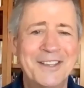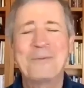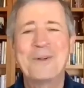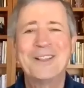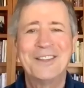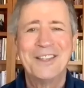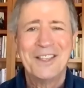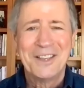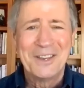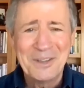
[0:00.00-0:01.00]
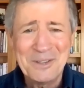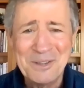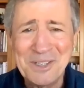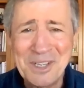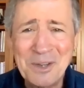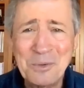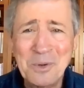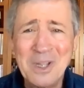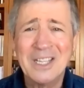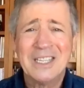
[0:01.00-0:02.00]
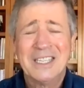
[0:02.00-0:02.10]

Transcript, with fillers: Well, no, you say it well.